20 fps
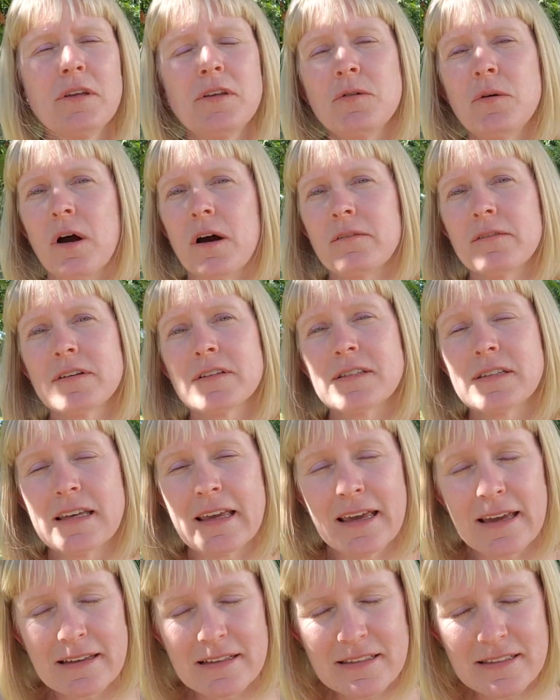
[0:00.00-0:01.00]
You obviously
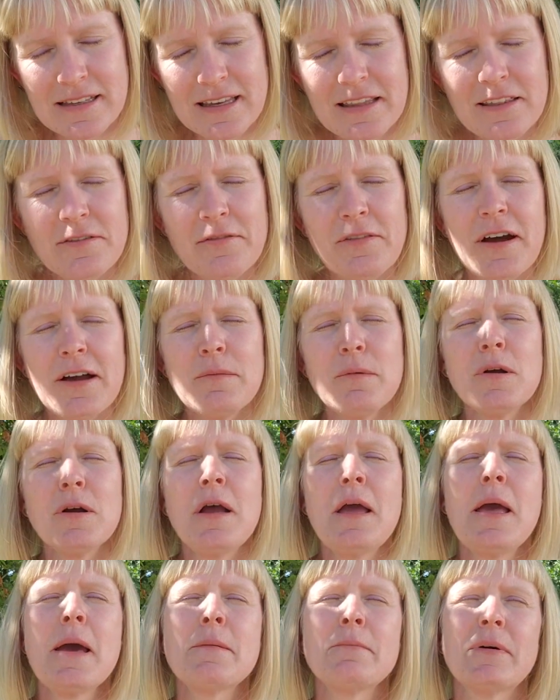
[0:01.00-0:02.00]
can't see the fiber,
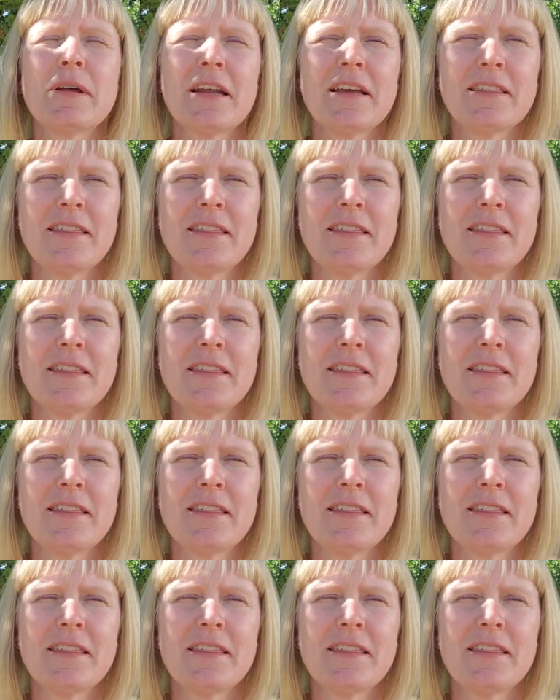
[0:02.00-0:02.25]
but I